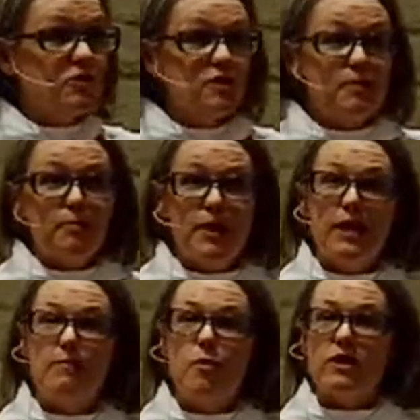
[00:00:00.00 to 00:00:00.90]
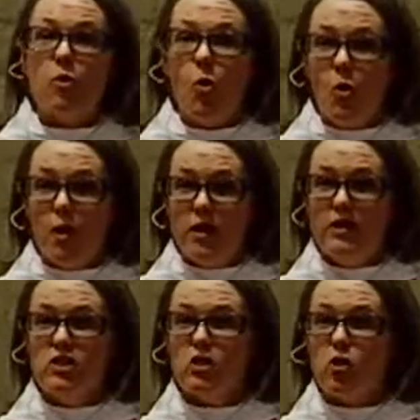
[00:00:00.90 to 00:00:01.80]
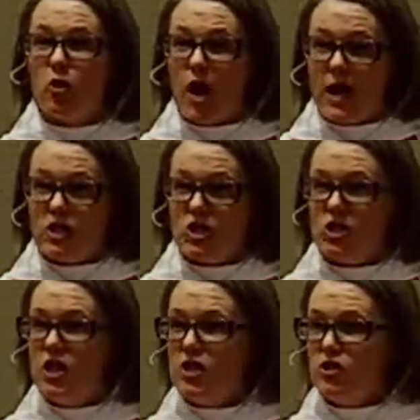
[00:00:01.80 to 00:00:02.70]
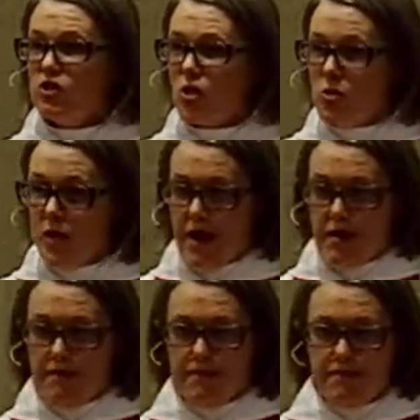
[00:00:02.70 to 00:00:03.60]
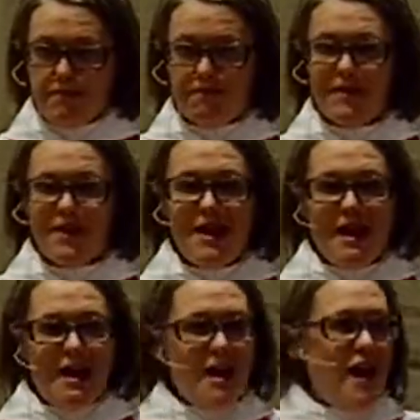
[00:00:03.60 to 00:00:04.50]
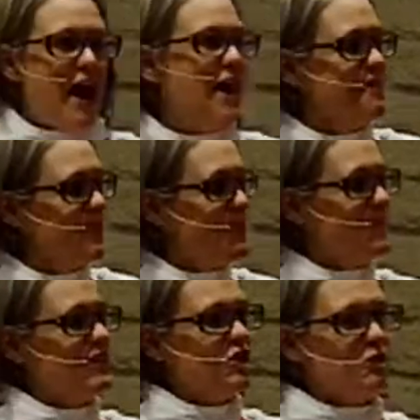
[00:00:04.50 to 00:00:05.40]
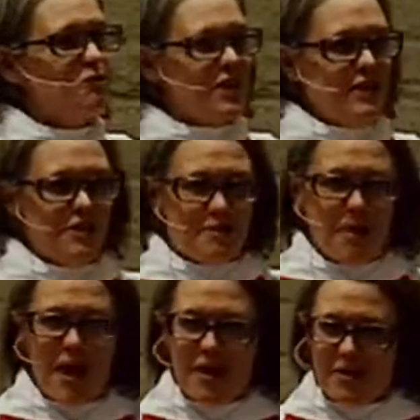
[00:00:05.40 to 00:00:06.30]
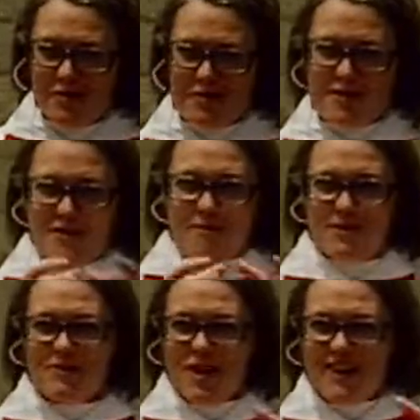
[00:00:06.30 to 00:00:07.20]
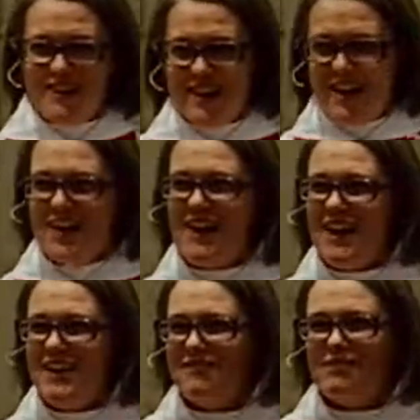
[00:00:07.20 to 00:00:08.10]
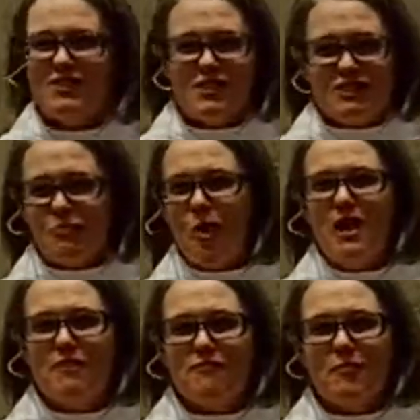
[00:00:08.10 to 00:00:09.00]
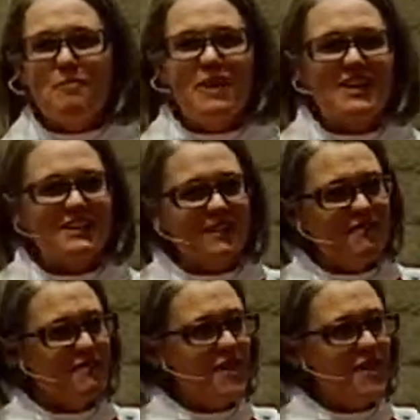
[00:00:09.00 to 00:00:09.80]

to the brim with Orange Crush soda. And the 2-liter bottle, was right there. And it was this wonderful mix of